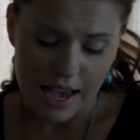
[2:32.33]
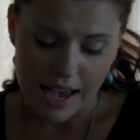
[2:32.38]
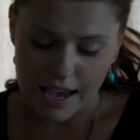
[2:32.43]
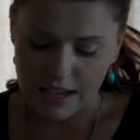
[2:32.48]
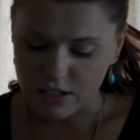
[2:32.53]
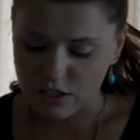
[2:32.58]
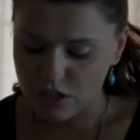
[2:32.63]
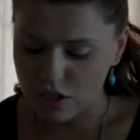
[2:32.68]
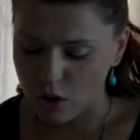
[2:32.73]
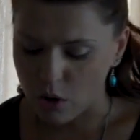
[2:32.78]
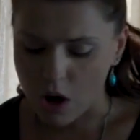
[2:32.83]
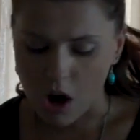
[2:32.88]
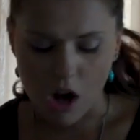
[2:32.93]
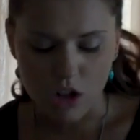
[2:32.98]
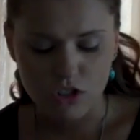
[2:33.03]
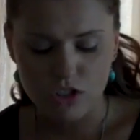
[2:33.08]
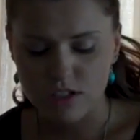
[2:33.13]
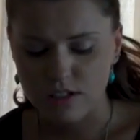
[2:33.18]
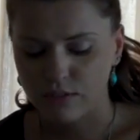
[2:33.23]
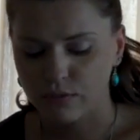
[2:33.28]
And so
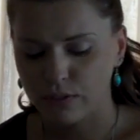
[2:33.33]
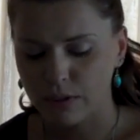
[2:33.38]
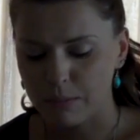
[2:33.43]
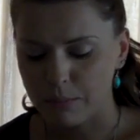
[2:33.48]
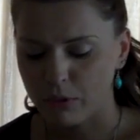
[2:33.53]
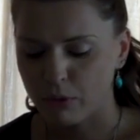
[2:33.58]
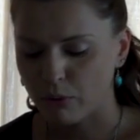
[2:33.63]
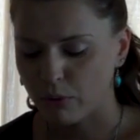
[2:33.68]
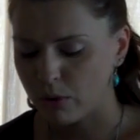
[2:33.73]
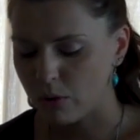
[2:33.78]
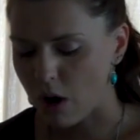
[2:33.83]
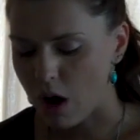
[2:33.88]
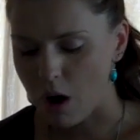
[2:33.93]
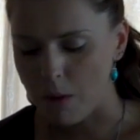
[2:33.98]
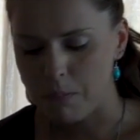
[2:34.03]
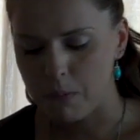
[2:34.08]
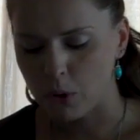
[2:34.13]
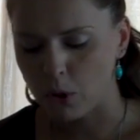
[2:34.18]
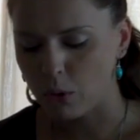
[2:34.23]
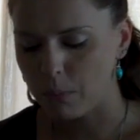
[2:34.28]
I'll just flip through,
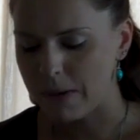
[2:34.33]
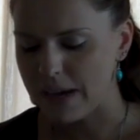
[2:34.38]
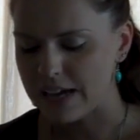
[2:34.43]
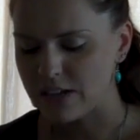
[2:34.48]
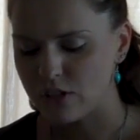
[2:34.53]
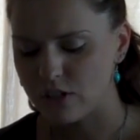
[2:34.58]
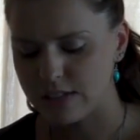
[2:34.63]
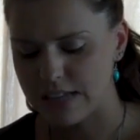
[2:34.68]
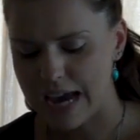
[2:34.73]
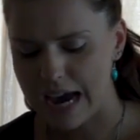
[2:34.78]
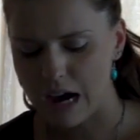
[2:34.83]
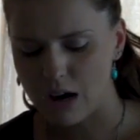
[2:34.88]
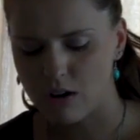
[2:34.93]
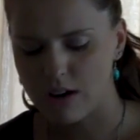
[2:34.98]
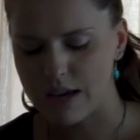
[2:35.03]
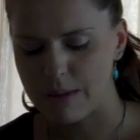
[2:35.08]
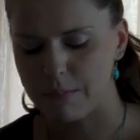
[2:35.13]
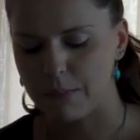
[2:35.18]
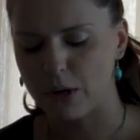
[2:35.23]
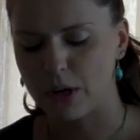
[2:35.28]
I'll pull pages
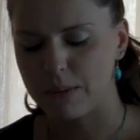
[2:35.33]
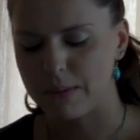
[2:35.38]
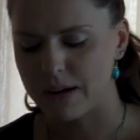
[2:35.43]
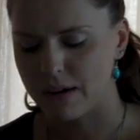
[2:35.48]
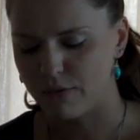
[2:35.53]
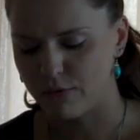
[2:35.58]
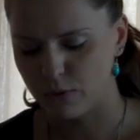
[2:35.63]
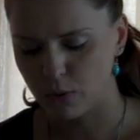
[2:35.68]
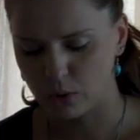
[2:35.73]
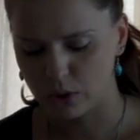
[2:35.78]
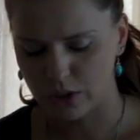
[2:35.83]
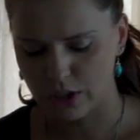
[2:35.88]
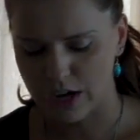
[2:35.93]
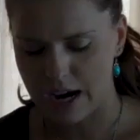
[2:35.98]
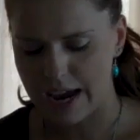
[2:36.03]
out and put them in a folder.